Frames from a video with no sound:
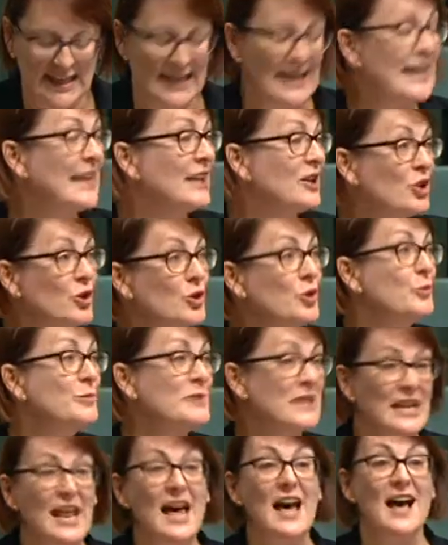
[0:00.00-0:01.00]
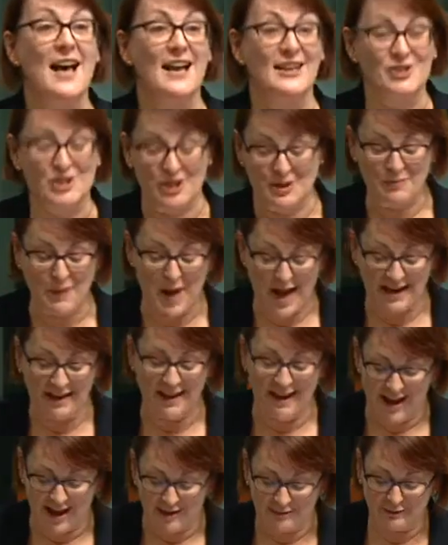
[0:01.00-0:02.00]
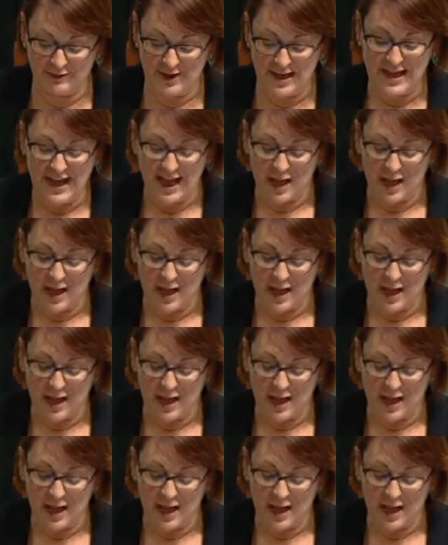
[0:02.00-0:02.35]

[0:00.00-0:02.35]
He loomed large in my life,